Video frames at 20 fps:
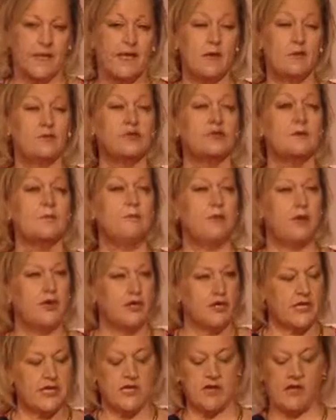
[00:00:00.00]
It was a
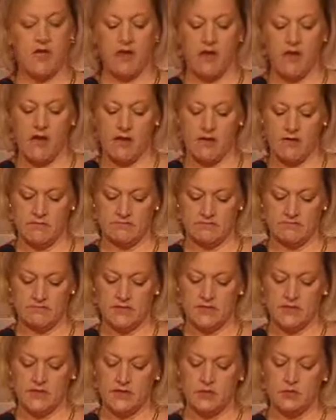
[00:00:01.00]
plug-in alarm,
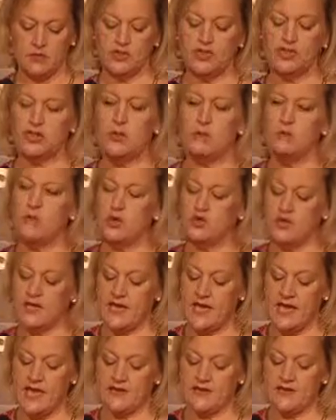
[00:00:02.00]
which
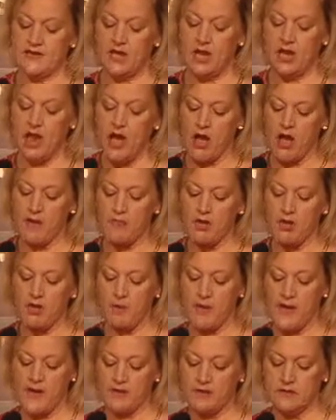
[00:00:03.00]
communicated alarm or
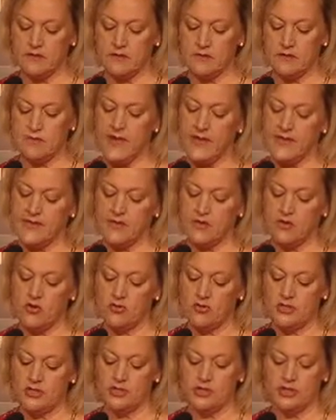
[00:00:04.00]
panic
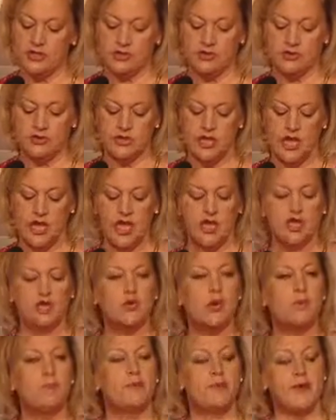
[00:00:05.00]
conditions
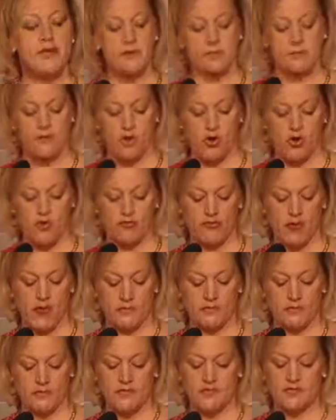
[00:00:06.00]
to a
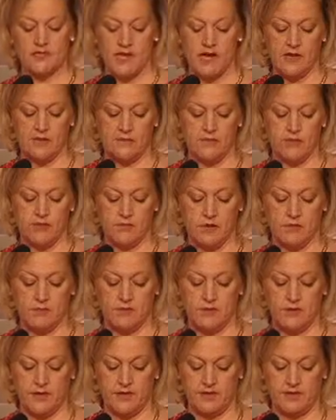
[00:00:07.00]
pre-programmed telephone
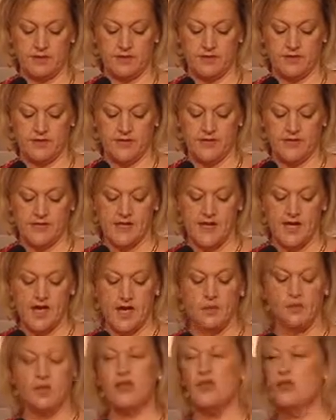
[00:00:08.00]
number.
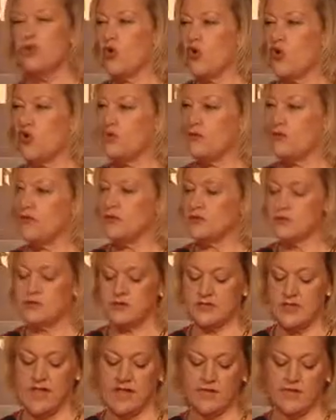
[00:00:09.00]
We thought that this
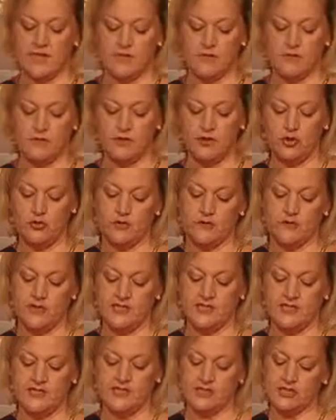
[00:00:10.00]
was ideal for
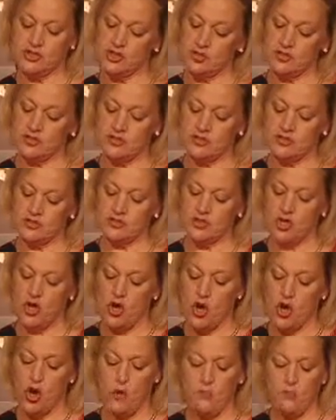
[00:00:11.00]
university students
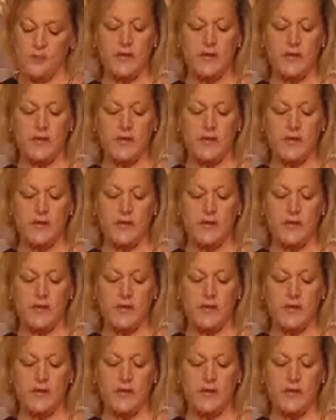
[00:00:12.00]
or